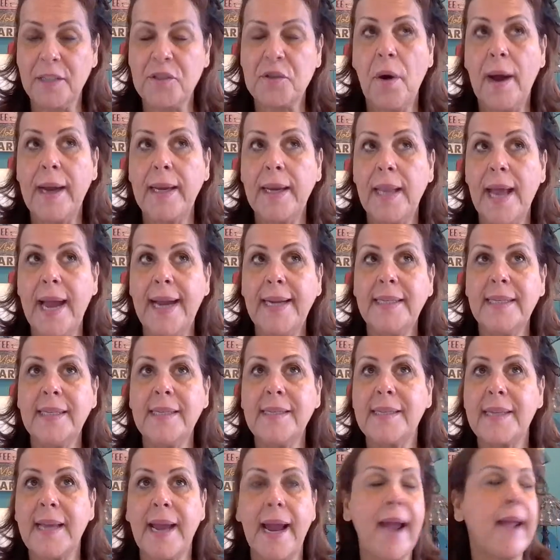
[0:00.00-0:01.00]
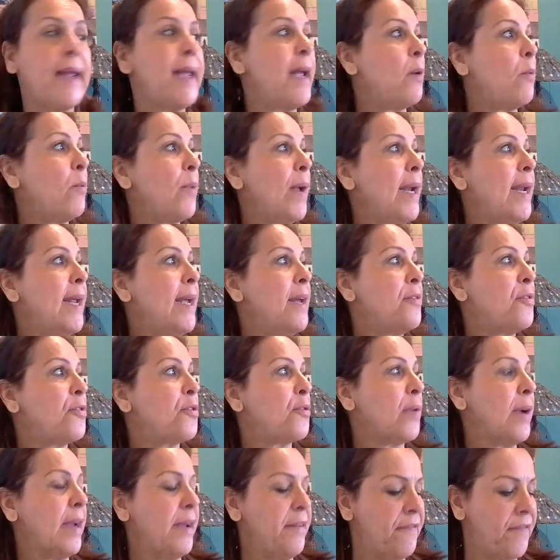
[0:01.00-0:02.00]
So I like to say I get ready in
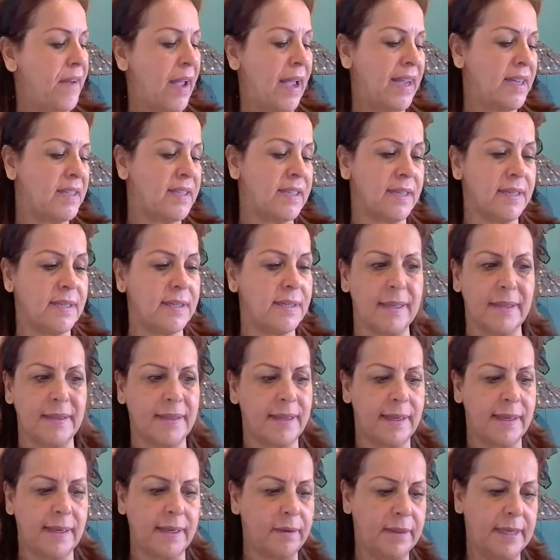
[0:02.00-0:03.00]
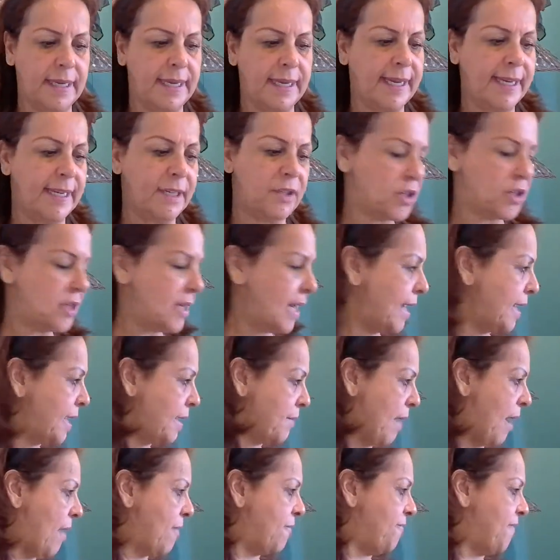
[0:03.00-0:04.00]
three phases, and they each take
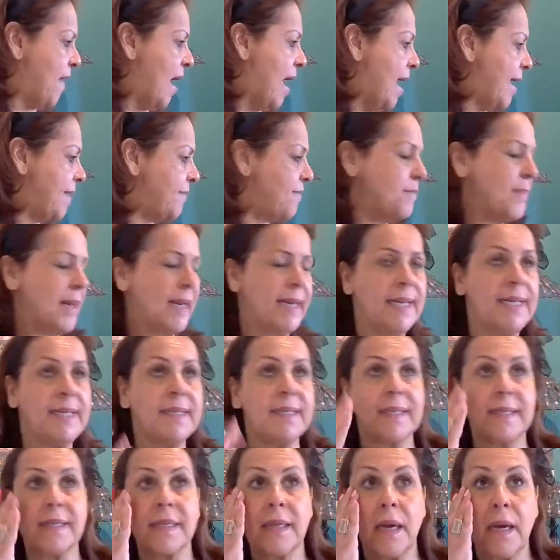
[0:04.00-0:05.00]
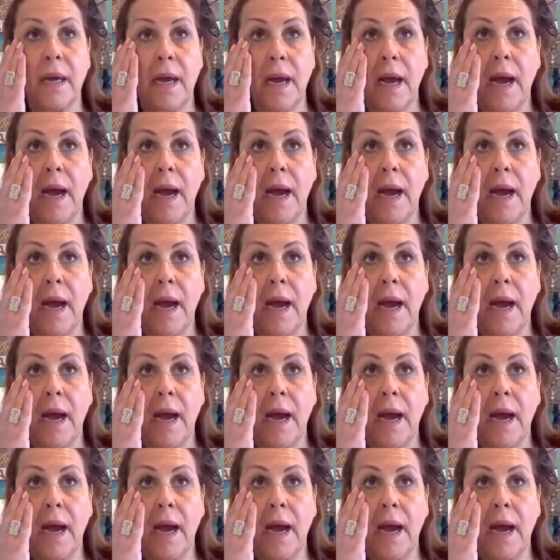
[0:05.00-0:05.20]
about five minutes.